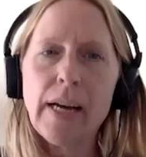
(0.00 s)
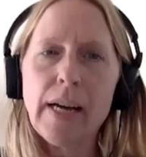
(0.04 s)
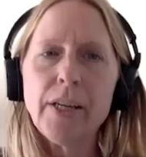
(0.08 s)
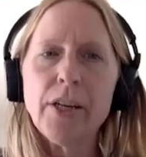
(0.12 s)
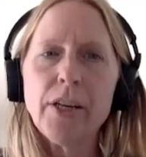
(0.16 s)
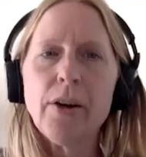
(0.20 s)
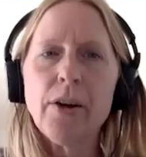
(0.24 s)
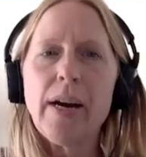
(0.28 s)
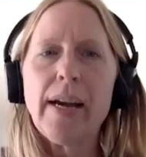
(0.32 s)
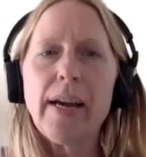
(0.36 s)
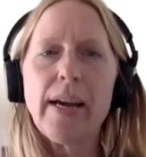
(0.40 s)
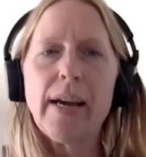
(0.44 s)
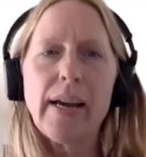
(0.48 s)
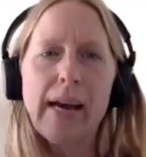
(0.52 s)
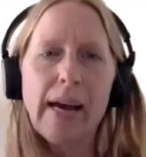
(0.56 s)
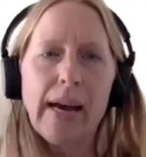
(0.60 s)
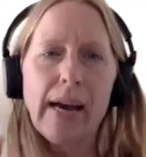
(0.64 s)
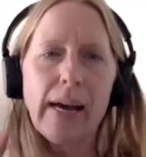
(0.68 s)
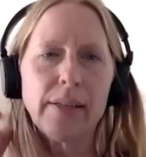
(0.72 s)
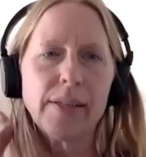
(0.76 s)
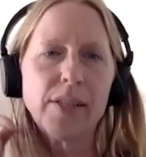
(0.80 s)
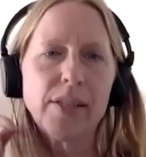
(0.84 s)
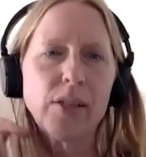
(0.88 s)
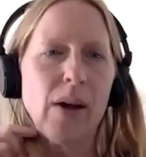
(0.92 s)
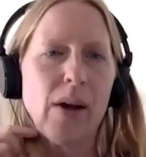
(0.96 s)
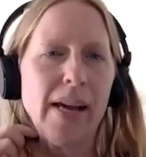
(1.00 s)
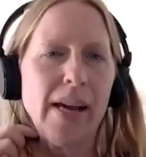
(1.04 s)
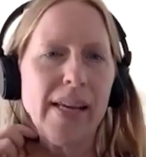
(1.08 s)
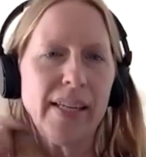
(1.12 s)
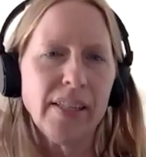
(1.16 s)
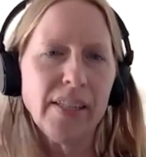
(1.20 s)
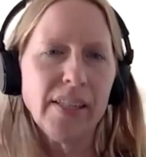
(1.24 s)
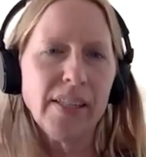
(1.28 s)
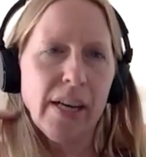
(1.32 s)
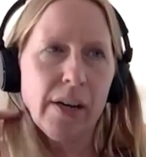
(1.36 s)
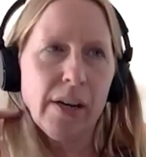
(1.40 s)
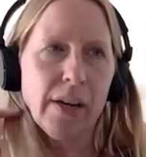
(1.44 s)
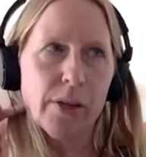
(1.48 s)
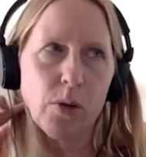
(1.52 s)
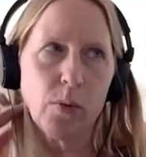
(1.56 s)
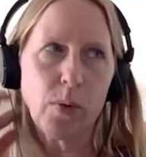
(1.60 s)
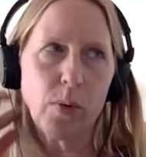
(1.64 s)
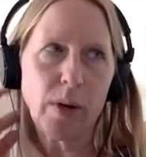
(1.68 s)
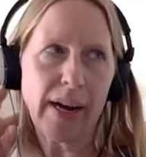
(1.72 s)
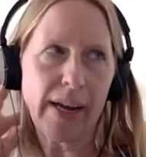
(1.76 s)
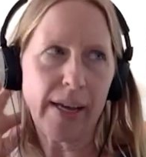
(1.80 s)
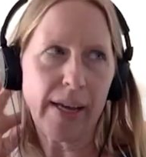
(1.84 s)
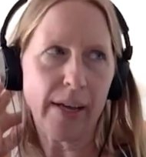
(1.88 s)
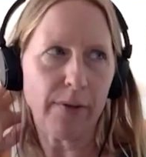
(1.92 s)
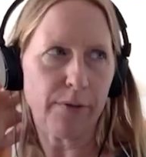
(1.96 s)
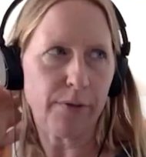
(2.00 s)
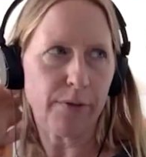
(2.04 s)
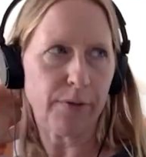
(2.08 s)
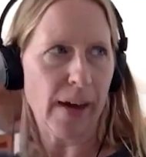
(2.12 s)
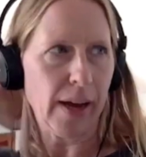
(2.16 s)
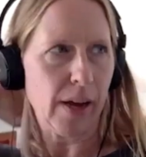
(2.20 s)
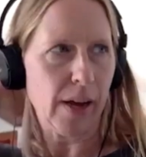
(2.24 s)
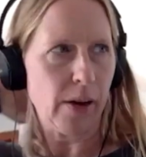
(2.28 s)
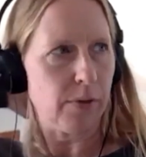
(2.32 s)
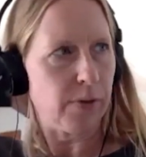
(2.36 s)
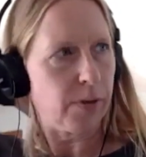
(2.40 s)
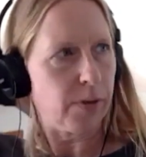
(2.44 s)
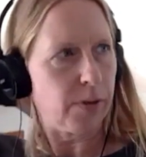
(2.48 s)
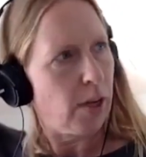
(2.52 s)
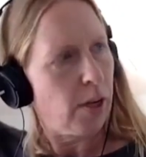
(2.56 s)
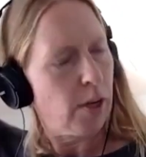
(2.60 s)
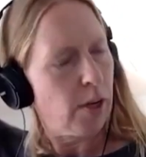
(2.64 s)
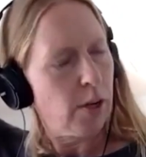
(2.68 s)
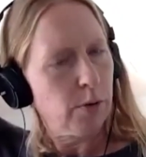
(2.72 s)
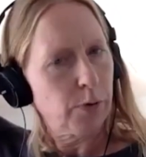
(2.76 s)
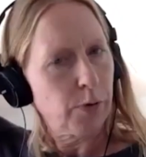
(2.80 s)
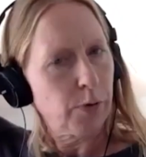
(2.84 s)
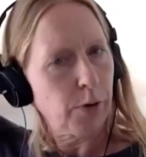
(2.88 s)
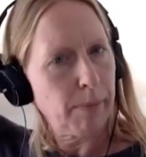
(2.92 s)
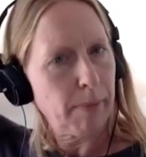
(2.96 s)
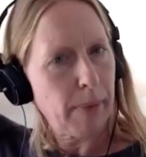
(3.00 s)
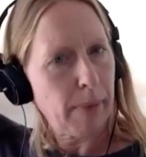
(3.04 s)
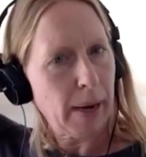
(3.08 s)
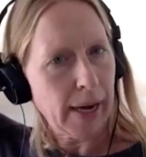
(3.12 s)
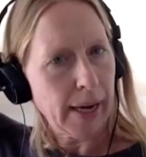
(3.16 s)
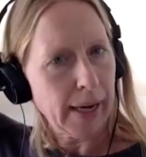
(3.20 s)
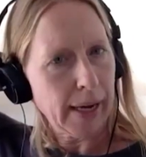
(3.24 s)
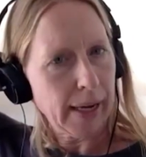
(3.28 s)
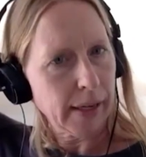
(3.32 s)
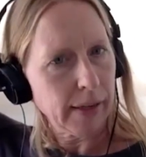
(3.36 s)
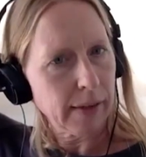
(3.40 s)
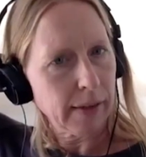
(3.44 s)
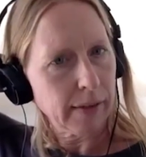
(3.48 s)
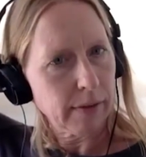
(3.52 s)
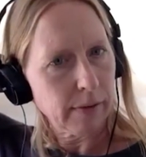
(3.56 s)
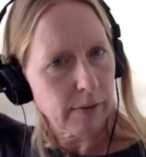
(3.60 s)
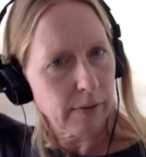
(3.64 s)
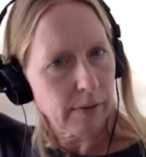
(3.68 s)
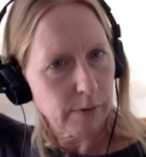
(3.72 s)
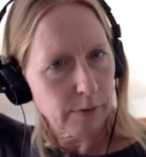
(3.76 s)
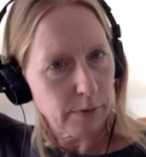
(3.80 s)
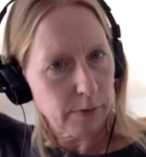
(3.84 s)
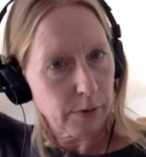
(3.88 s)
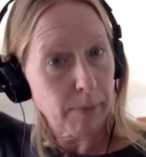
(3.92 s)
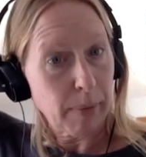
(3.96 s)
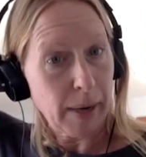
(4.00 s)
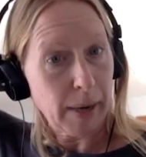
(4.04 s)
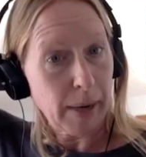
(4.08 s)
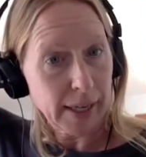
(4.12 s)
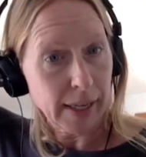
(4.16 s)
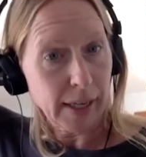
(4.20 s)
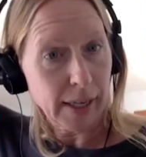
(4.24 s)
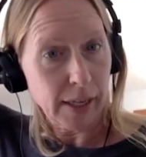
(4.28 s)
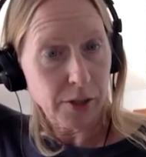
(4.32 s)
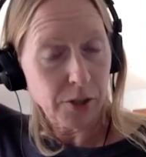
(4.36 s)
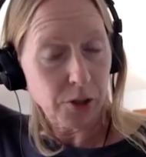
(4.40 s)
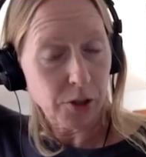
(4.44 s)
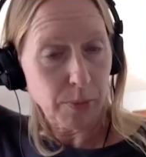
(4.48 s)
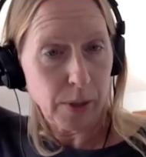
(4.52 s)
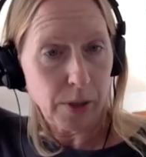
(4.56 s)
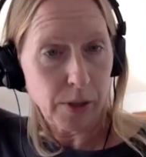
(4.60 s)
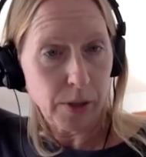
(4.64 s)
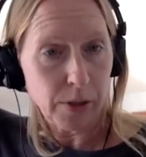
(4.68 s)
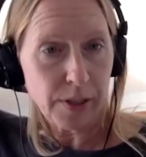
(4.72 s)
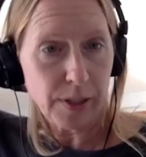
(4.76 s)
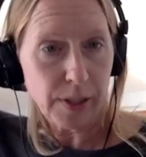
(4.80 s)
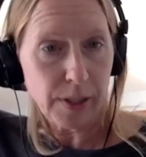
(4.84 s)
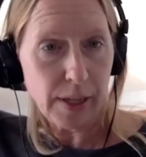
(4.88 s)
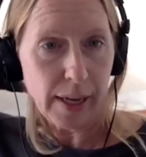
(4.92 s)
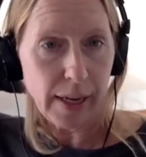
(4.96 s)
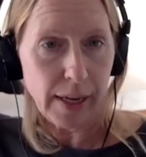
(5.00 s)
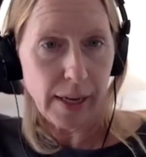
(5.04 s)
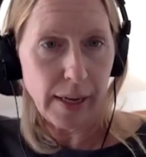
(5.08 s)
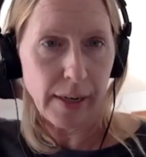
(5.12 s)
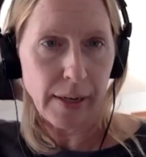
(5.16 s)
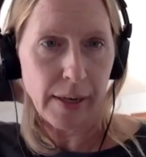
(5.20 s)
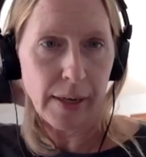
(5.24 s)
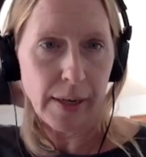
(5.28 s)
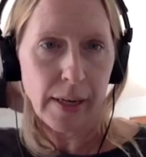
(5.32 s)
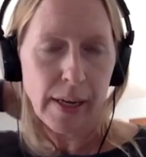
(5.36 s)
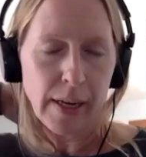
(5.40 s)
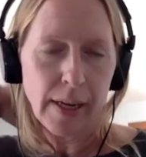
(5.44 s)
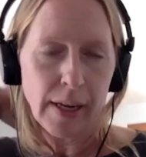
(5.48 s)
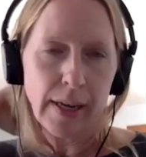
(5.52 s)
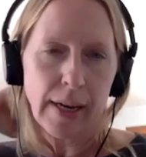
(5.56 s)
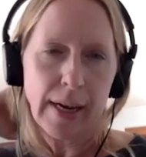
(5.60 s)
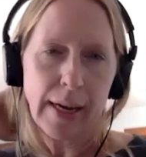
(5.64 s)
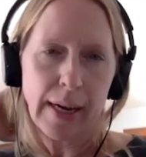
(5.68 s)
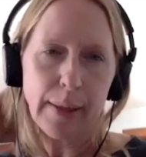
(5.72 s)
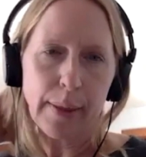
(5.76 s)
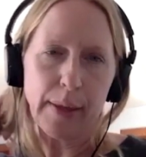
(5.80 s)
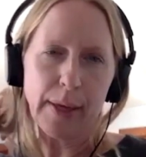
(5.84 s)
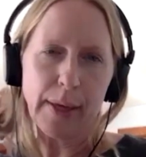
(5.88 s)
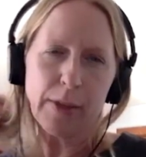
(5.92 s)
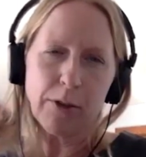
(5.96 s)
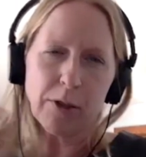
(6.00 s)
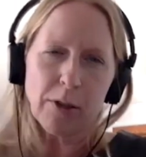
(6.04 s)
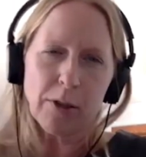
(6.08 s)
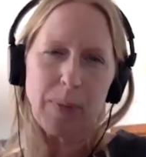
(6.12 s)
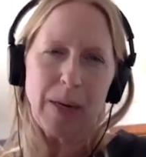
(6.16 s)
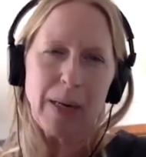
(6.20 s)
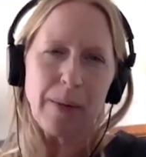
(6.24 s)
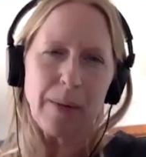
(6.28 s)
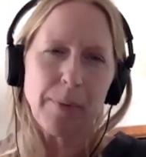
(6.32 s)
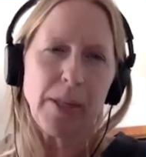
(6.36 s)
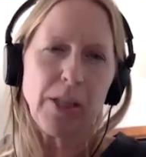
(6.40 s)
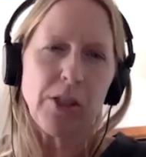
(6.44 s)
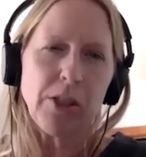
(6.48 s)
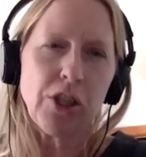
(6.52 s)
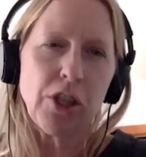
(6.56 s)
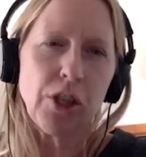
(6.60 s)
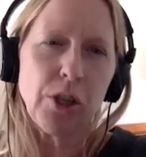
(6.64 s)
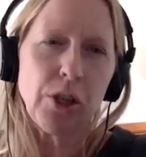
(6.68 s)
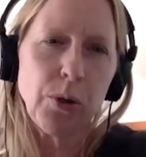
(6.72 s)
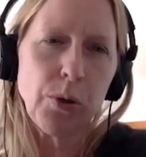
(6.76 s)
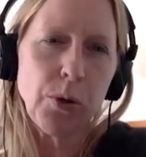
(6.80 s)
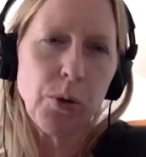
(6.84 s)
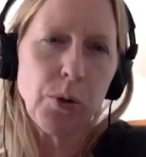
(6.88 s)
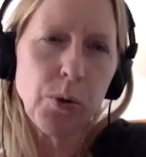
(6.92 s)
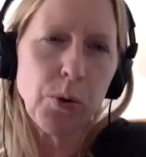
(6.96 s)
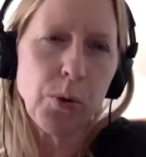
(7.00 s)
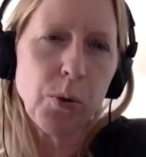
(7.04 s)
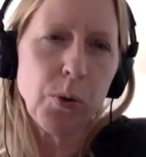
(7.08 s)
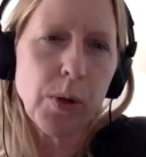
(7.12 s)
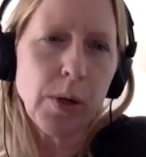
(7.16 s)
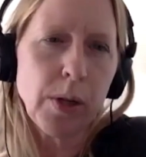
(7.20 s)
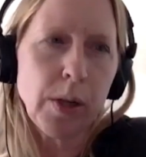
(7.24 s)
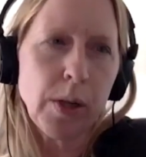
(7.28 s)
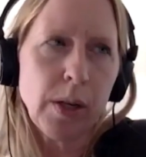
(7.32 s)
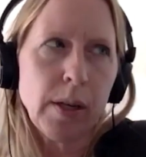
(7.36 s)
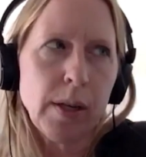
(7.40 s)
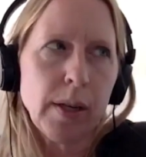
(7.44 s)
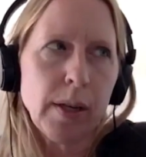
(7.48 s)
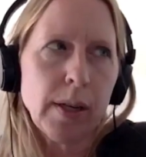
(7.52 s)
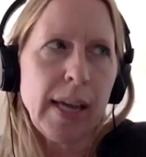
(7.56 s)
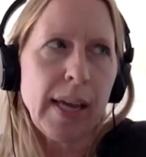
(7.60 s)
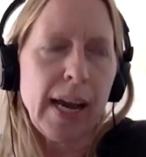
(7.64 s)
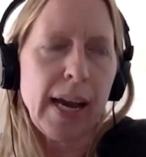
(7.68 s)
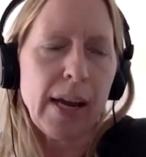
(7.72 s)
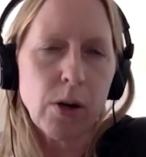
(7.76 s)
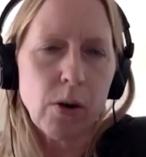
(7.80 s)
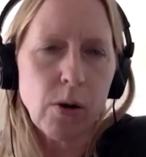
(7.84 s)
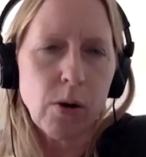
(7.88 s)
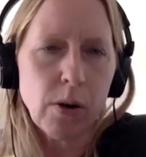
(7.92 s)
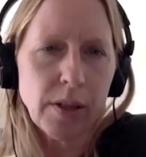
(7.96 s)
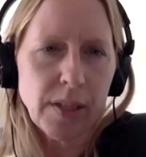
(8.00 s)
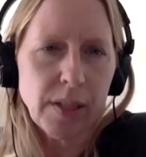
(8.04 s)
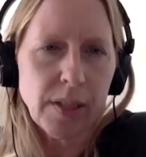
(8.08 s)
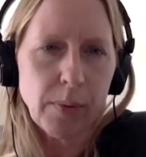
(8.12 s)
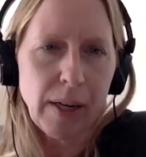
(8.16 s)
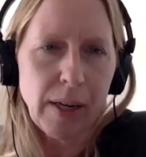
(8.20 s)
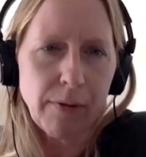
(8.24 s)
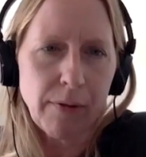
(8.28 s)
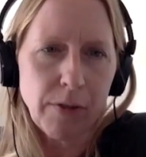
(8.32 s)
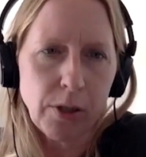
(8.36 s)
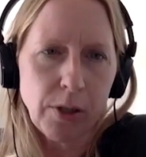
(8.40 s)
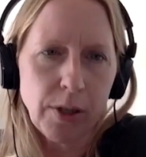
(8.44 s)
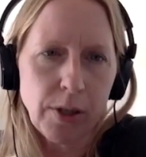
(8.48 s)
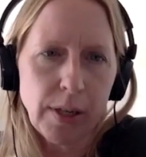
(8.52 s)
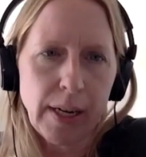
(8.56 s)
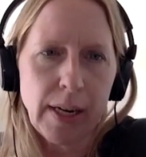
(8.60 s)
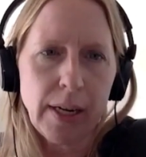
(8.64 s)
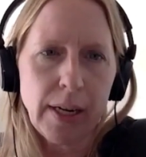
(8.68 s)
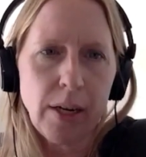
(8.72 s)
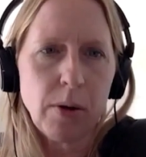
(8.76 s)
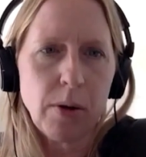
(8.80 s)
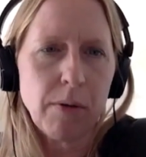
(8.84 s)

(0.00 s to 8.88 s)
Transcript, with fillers: You know, I, so I can tell you what I have found for my, for my customers. And I think there's probably two categories that we have to look at here.